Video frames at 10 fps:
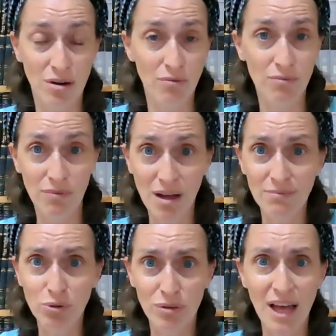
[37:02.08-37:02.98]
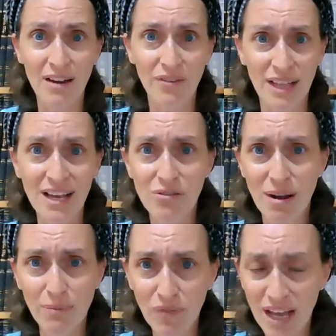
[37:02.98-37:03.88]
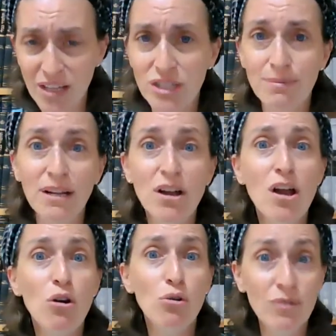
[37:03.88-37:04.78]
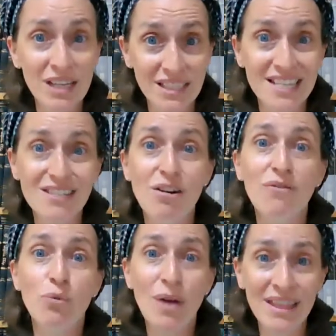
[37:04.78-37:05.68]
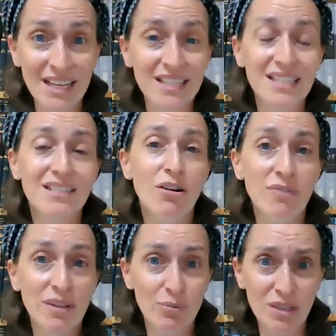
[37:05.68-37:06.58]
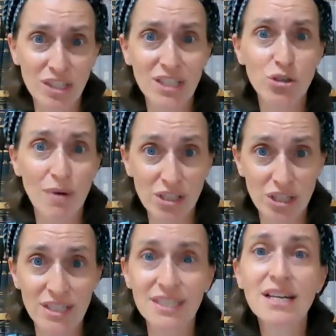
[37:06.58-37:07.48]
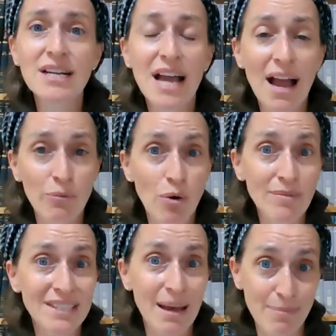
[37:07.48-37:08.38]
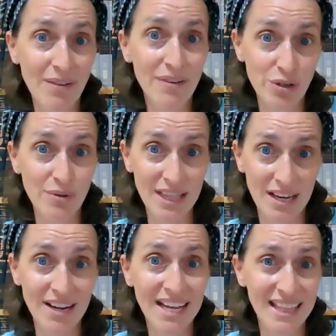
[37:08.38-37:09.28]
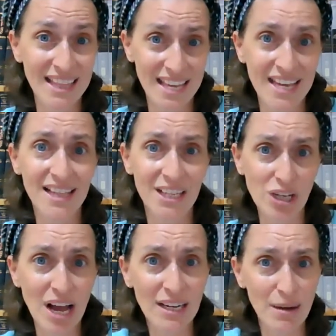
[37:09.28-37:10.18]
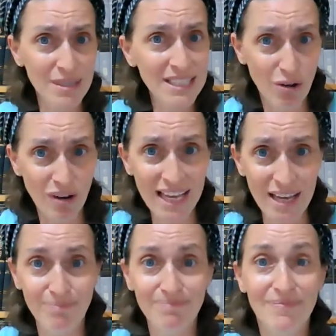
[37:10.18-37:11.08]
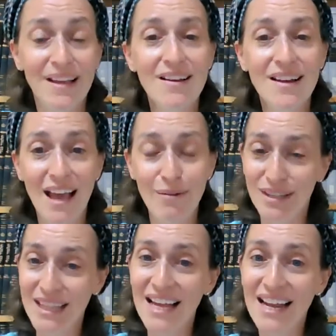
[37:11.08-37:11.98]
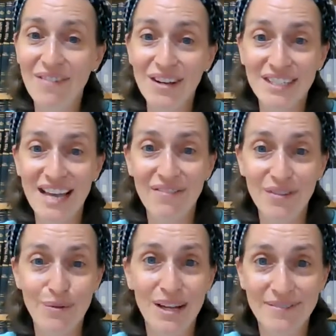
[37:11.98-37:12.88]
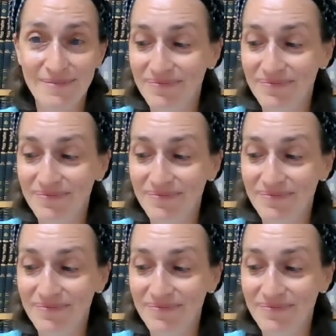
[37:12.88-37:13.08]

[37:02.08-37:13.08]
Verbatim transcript: you know come to a lot of halachic ramifications, but who needs to tovel, when they need to tovel, in which situations, and what was that mikvah doing there in the Lishkat HaMitzoraim. Mm-hmm. Okay, with that, have a good day, everyone.